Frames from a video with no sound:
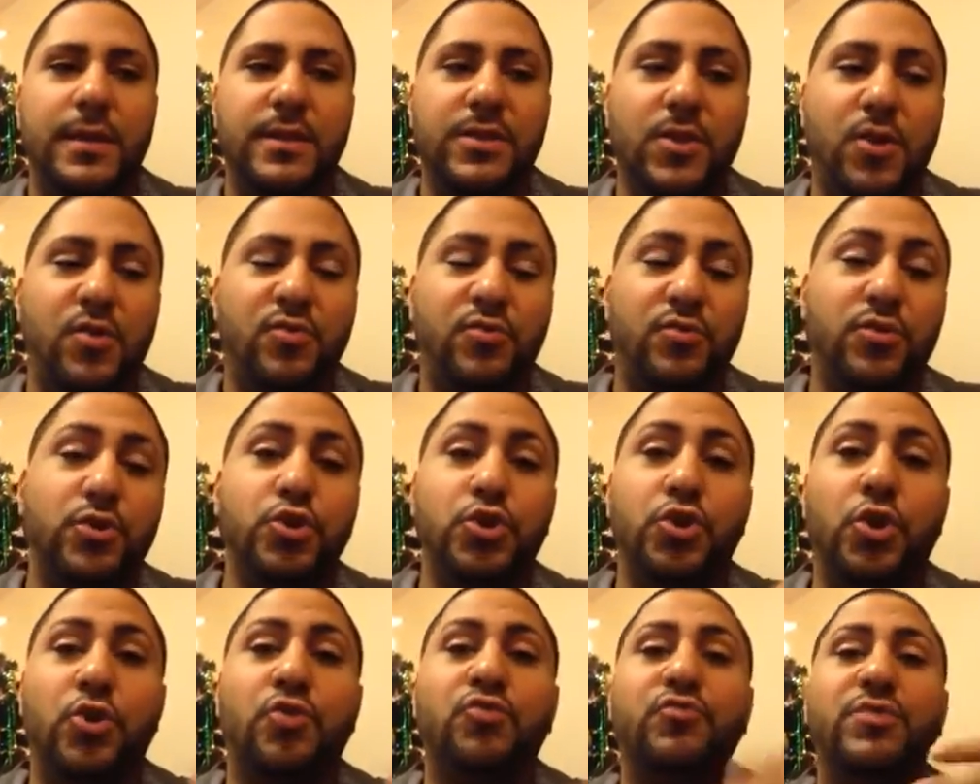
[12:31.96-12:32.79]

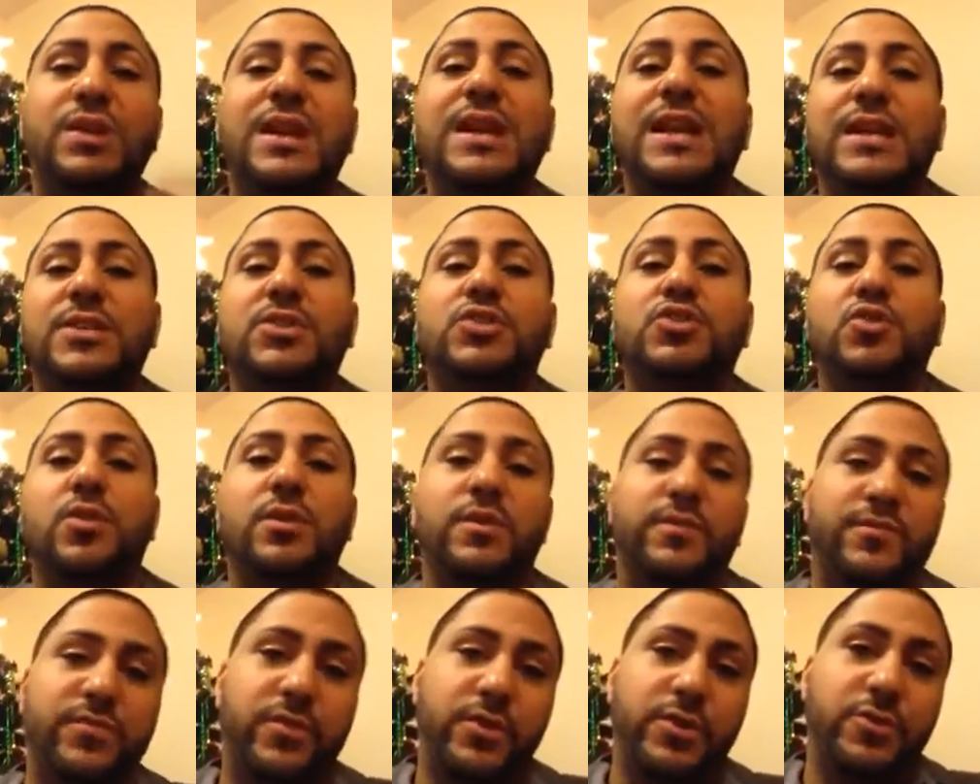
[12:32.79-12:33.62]
don't really like to
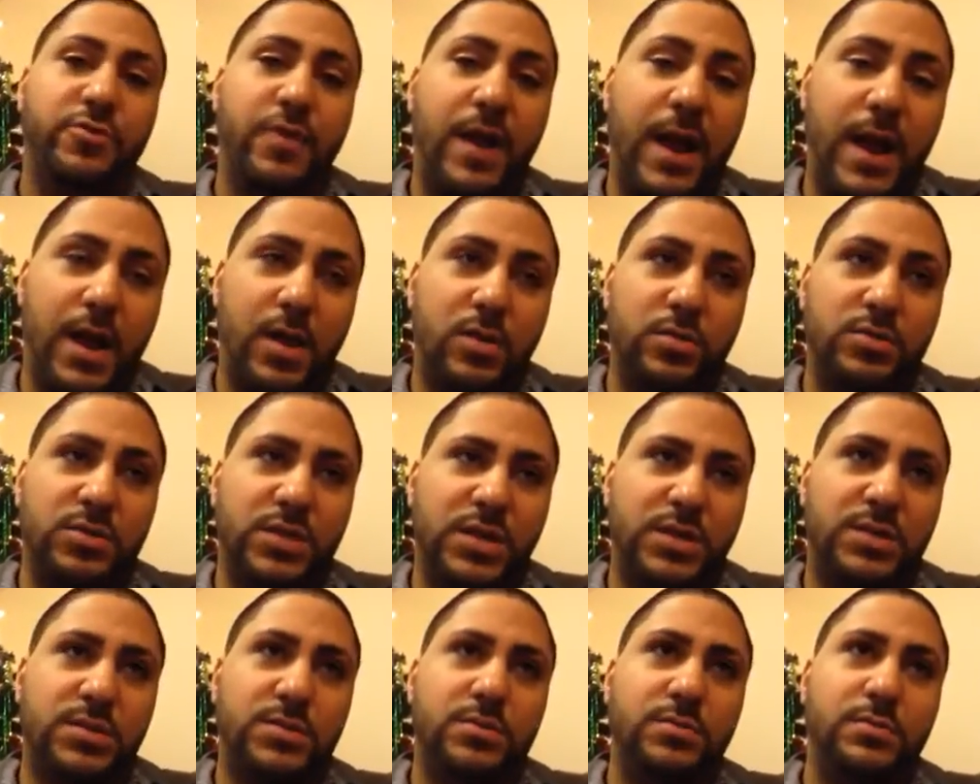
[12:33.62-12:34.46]
talk in front of crowds,
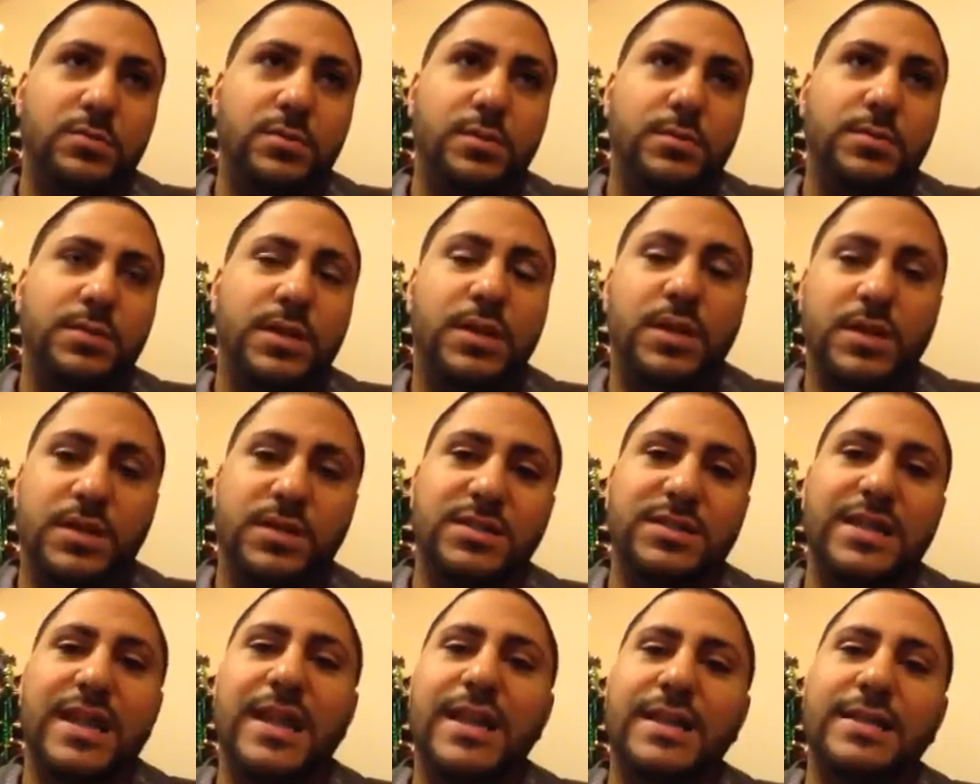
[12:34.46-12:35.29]
just, I'm saying,
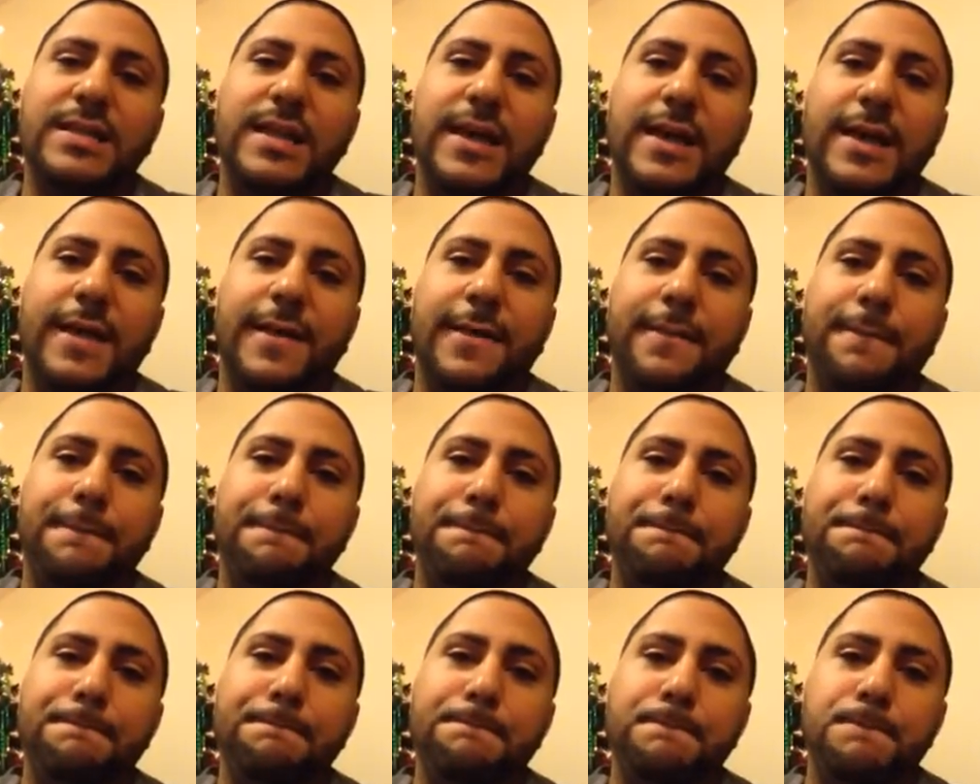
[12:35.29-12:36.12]
understand that
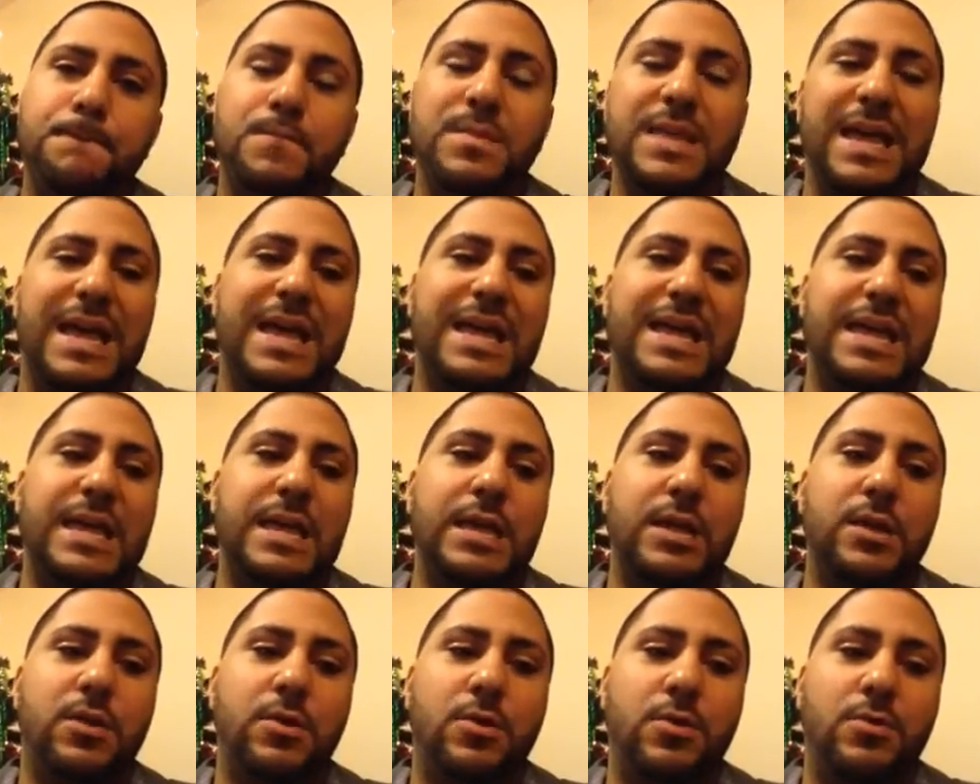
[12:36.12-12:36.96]

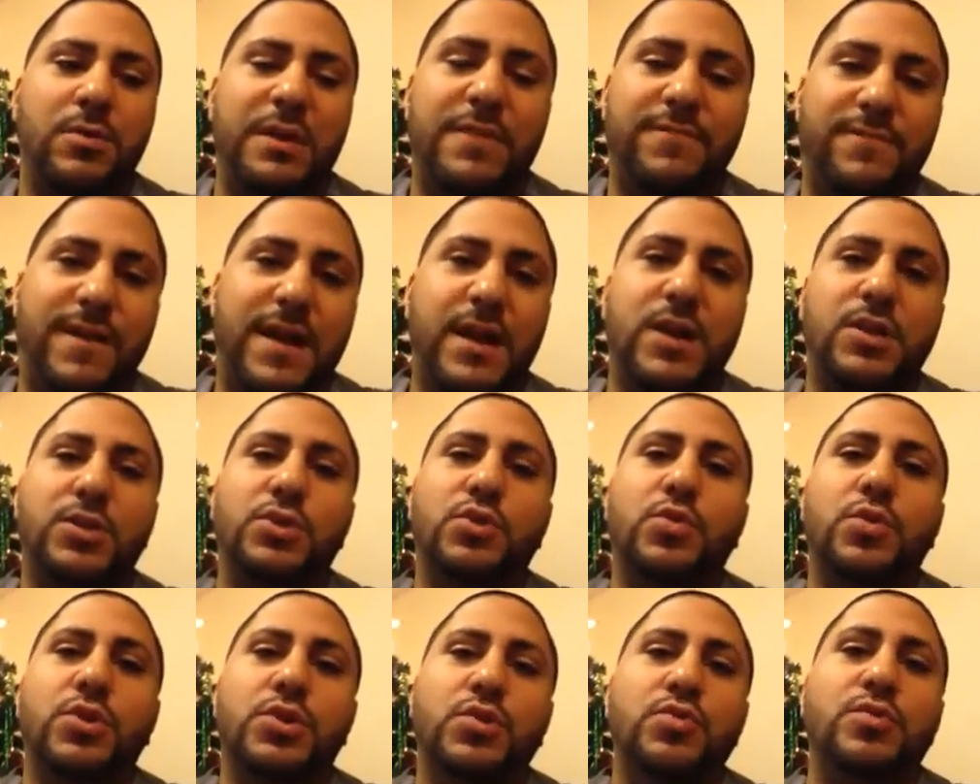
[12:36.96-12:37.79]
if I
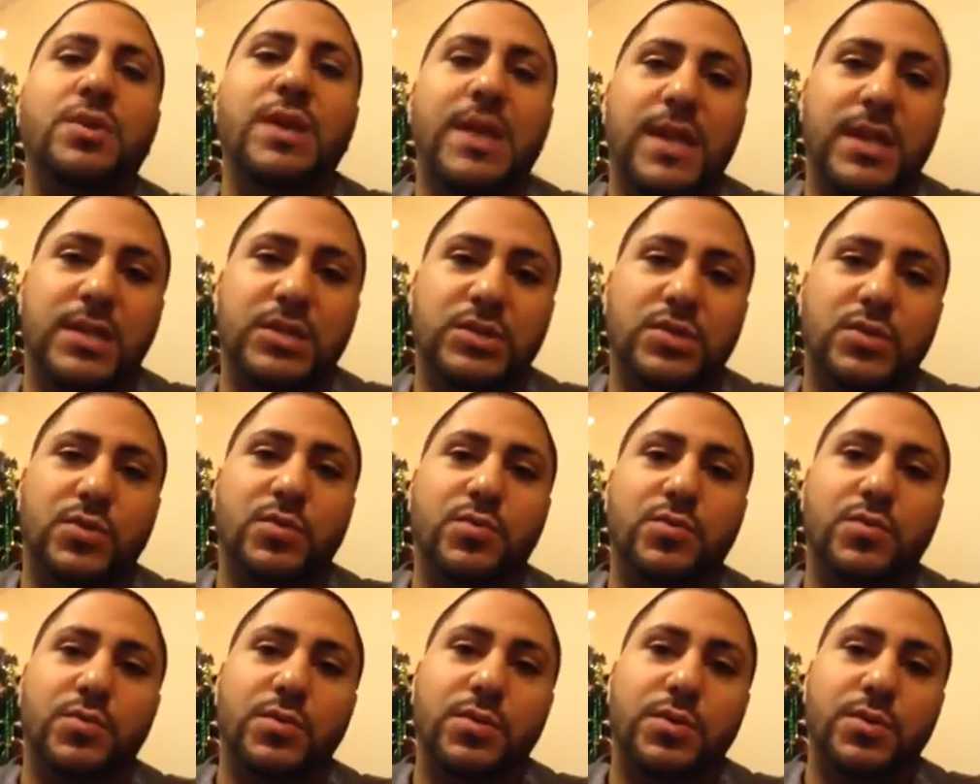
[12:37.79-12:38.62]
could do it, you can
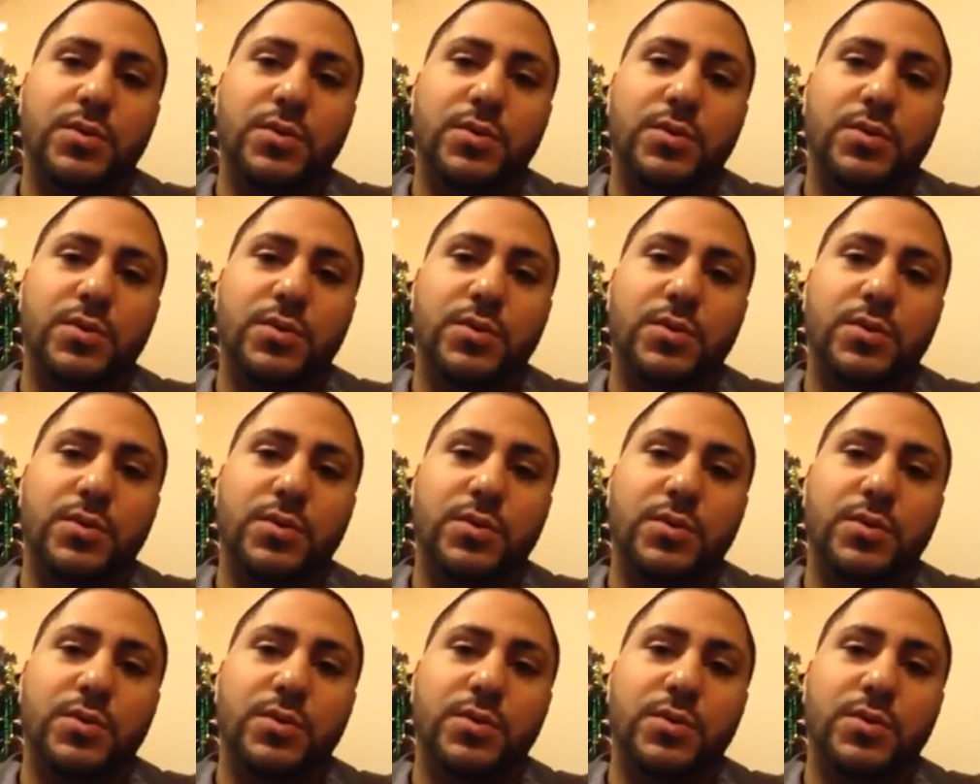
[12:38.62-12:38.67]
too.